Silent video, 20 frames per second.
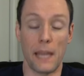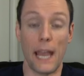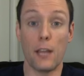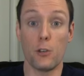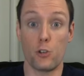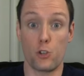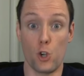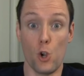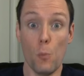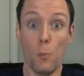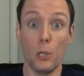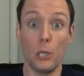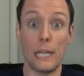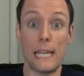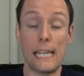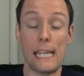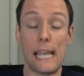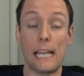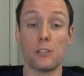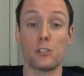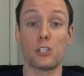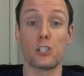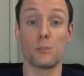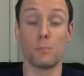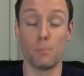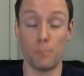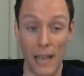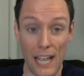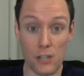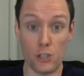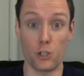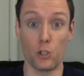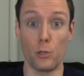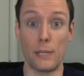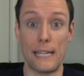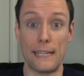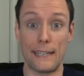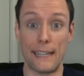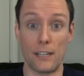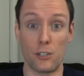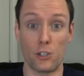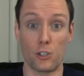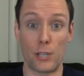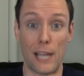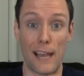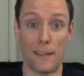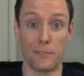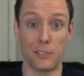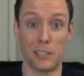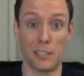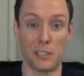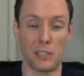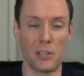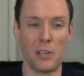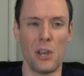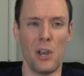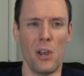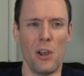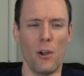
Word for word: And Jubilee especially gets shafted.